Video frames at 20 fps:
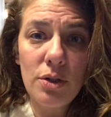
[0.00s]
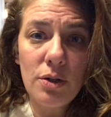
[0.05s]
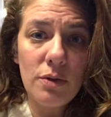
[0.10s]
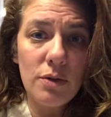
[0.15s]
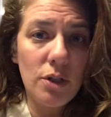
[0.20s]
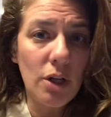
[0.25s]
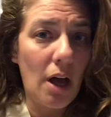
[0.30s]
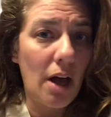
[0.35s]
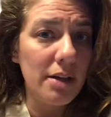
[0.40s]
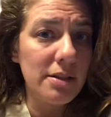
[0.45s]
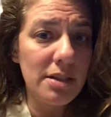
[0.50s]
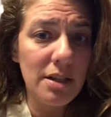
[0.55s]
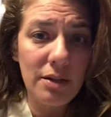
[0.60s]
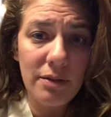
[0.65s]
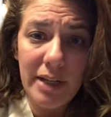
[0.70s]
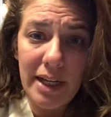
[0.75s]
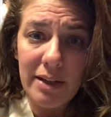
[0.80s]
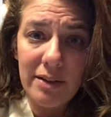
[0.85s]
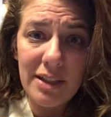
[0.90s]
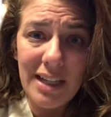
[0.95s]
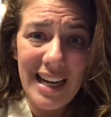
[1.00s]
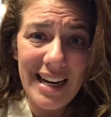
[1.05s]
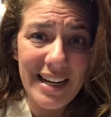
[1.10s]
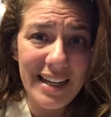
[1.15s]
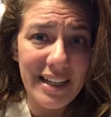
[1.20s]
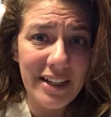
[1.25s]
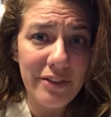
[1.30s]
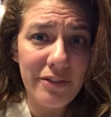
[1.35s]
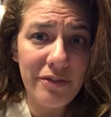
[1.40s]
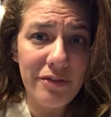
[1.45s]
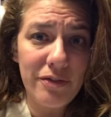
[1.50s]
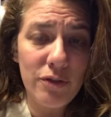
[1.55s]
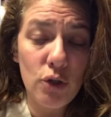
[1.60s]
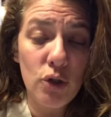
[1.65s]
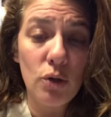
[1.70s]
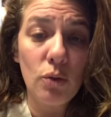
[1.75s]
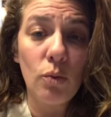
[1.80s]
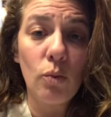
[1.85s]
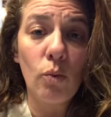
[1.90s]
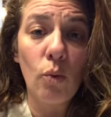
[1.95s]
tossed it around enough
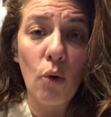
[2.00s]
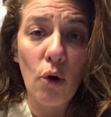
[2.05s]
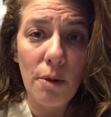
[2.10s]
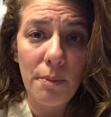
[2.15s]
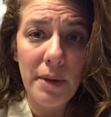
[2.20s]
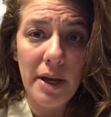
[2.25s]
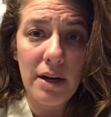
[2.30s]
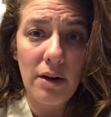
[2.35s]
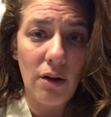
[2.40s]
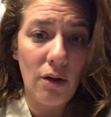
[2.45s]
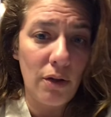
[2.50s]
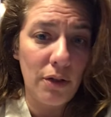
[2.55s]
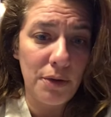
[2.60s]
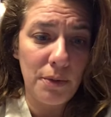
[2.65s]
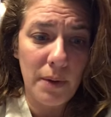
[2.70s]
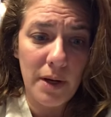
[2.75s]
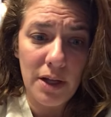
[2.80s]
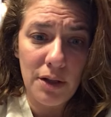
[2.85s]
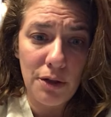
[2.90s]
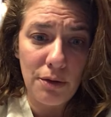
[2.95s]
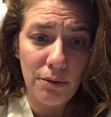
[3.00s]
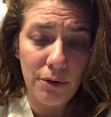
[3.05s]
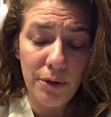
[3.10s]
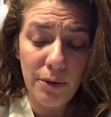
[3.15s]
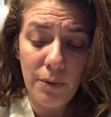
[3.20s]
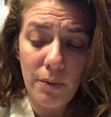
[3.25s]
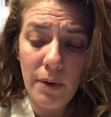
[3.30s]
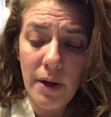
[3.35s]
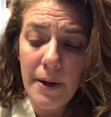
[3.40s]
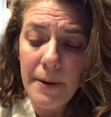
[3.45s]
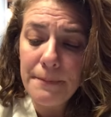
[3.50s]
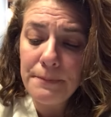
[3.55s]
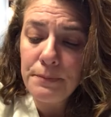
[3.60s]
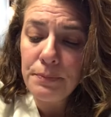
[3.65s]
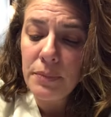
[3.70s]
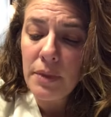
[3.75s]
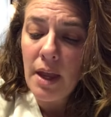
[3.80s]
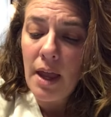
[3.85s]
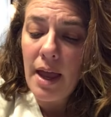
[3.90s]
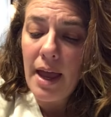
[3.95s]
to warm it all the way through
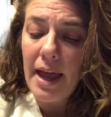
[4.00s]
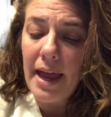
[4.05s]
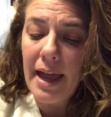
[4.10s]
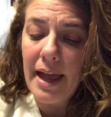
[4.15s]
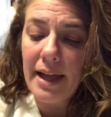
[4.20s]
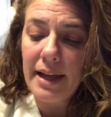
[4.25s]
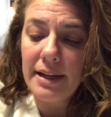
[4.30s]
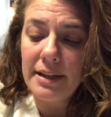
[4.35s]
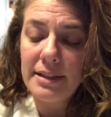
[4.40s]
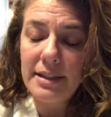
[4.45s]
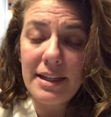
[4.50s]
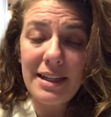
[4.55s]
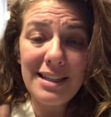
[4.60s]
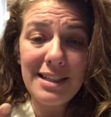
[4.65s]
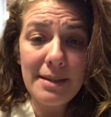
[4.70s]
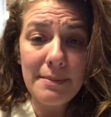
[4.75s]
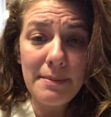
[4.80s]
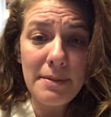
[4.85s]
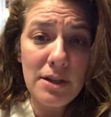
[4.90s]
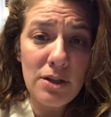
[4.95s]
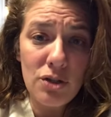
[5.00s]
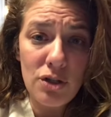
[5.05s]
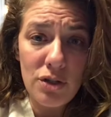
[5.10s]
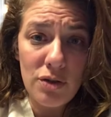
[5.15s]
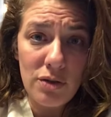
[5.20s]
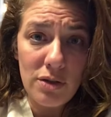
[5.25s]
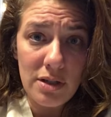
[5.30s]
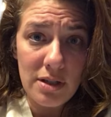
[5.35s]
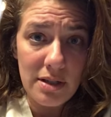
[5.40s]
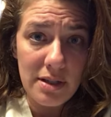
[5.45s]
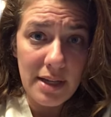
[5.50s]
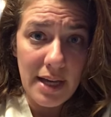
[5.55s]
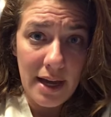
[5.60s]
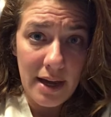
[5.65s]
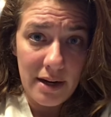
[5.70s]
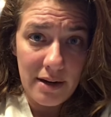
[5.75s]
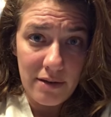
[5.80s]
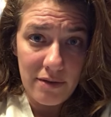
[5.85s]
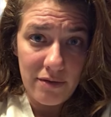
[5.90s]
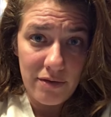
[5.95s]
and to get some of the juices out
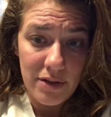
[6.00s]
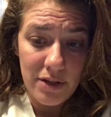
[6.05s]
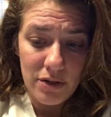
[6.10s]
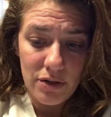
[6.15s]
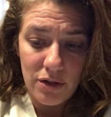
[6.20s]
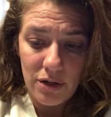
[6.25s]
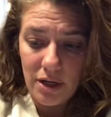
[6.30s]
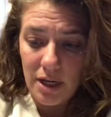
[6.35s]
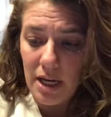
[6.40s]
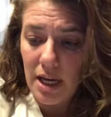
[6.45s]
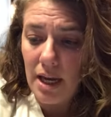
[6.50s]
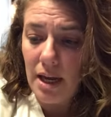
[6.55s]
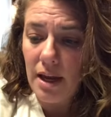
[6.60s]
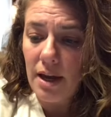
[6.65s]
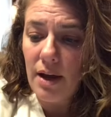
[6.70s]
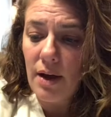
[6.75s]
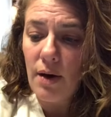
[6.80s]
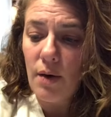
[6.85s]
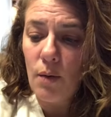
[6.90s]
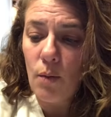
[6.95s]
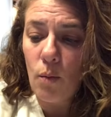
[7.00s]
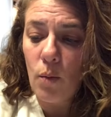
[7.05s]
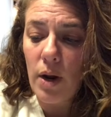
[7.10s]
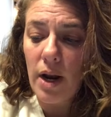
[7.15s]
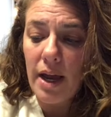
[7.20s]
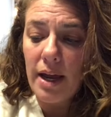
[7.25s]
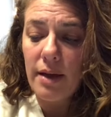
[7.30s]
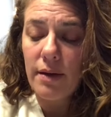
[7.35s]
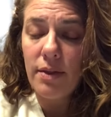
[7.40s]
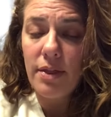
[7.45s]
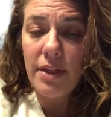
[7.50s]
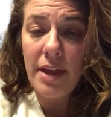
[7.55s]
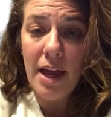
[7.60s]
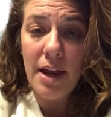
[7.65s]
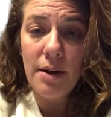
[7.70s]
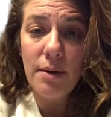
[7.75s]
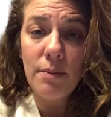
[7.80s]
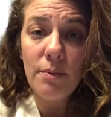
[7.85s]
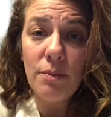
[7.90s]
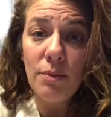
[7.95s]
of the turkey. When I
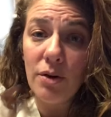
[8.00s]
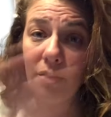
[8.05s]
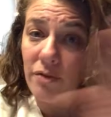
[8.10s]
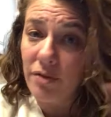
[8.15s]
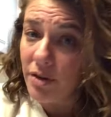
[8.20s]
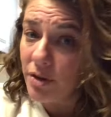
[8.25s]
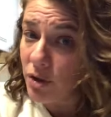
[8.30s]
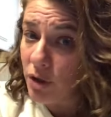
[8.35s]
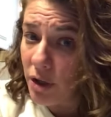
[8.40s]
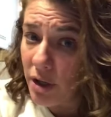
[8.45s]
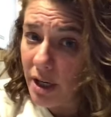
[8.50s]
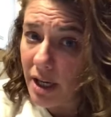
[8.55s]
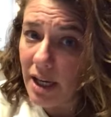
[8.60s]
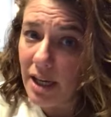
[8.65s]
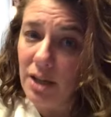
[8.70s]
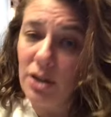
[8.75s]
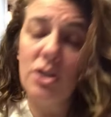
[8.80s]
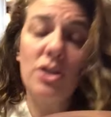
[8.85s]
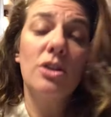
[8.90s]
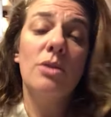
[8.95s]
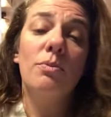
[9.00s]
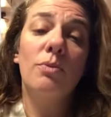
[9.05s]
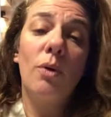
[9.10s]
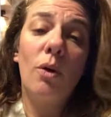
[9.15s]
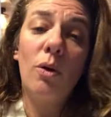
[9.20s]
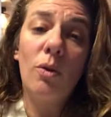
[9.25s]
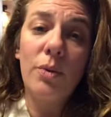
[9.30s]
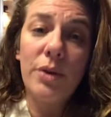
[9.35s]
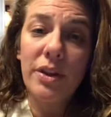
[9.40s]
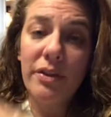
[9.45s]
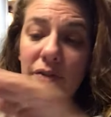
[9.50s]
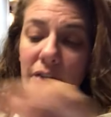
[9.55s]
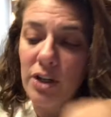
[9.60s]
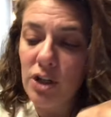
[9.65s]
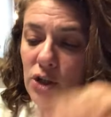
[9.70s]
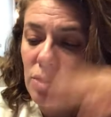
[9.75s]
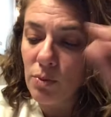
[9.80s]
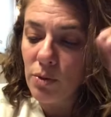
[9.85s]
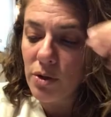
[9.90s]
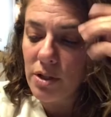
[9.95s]
then moved the turkey into the bowl with the
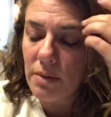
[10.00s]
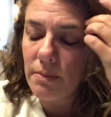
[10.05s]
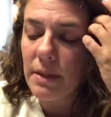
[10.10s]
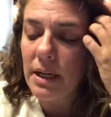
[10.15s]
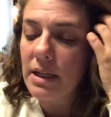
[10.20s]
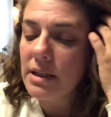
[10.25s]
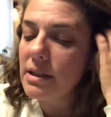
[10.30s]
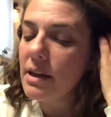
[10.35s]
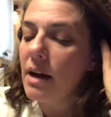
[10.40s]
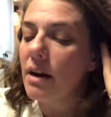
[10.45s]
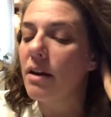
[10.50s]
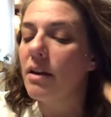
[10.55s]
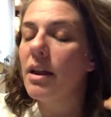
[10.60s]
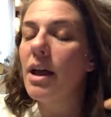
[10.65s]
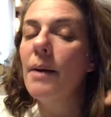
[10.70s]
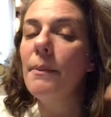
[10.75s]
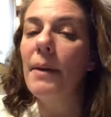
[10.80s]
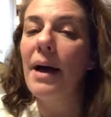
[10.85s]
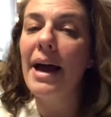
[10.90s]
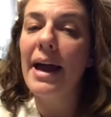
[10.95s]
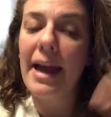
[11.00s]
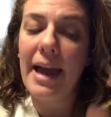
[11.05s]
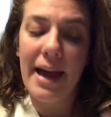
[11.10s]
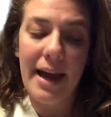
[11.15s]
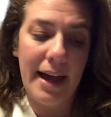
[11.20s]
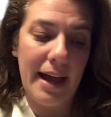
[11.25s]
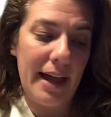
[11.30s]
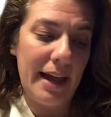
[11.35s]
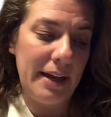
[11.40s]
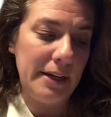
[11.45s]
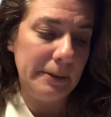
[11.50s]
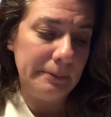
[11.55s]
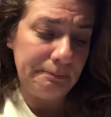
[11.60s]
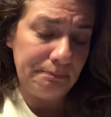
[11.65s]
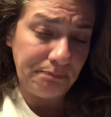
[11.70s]
vegetables and mixed that all up, I had